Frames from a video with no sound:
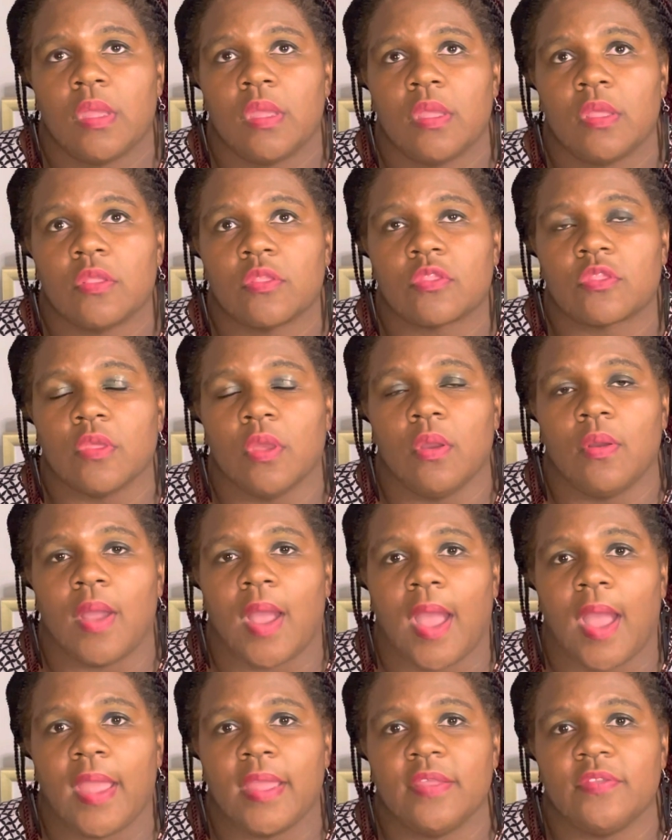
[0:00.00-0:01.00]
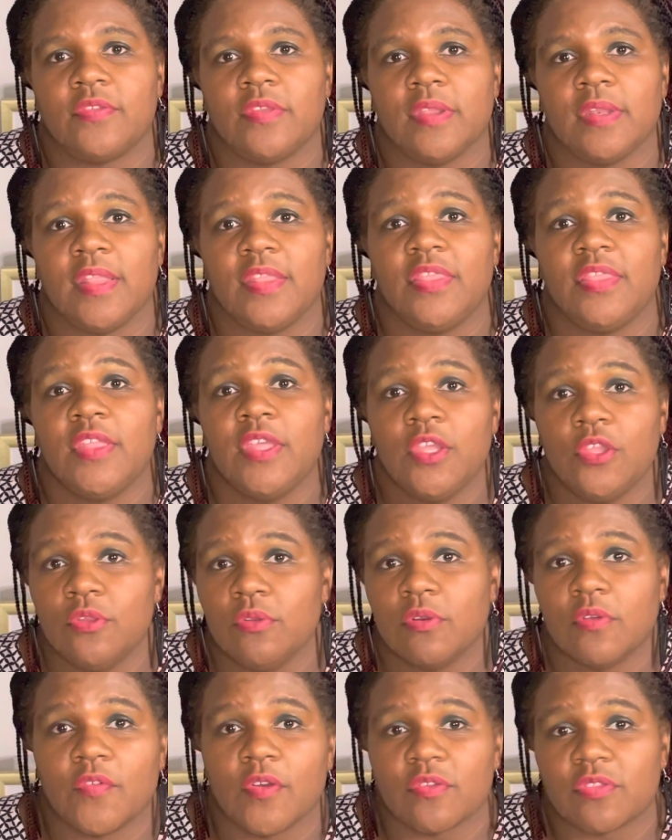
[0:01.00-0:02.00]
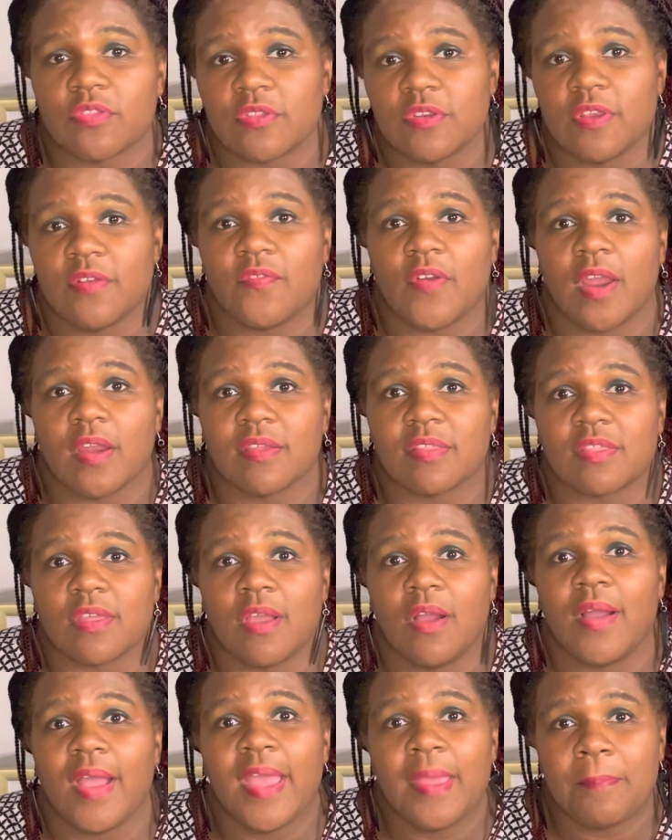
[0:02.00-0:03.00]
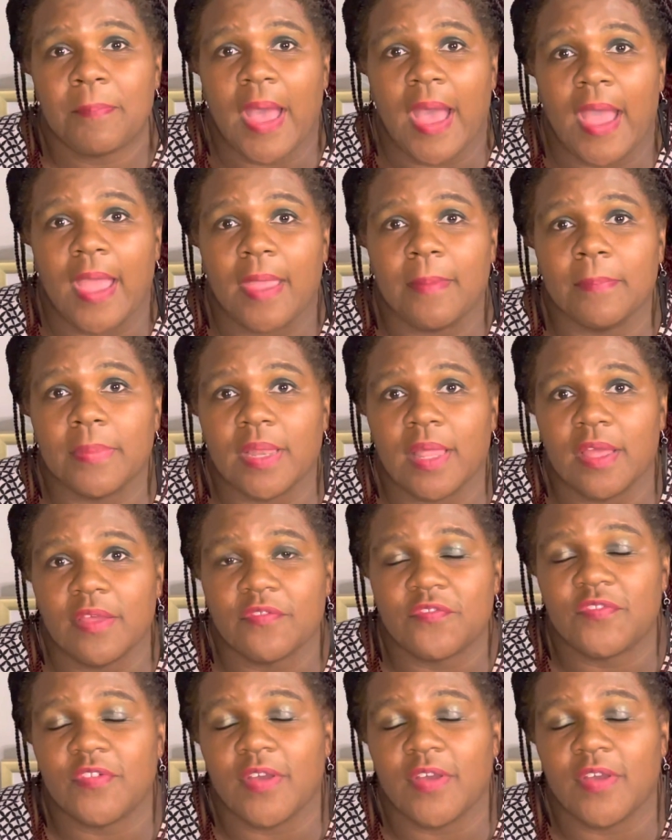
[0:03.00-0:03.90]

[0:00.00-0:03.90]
So I attended the University of Arkansas at Pine Bluff,